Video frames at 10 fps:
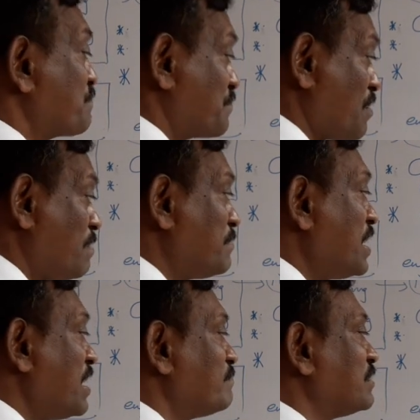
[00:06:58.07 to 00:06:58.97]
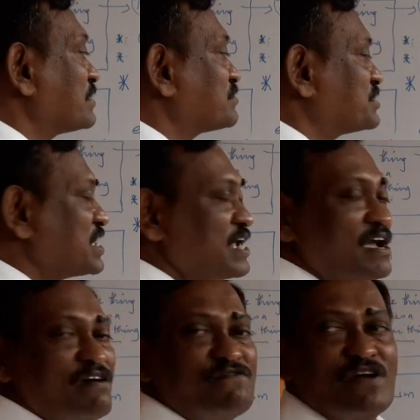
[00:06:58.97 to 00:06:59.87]
from a hemlock
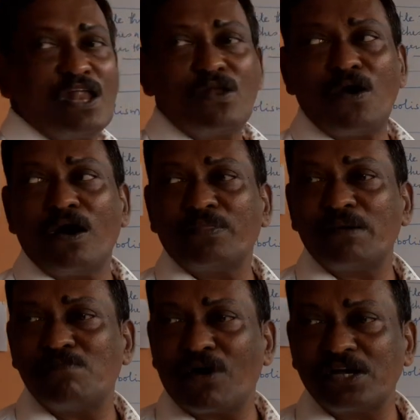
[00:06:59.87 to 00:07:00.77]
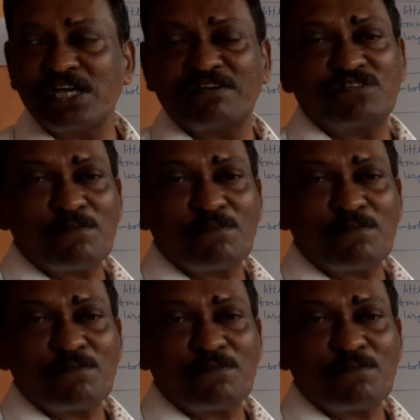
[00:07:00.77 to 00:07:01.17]
tree fell on the body of the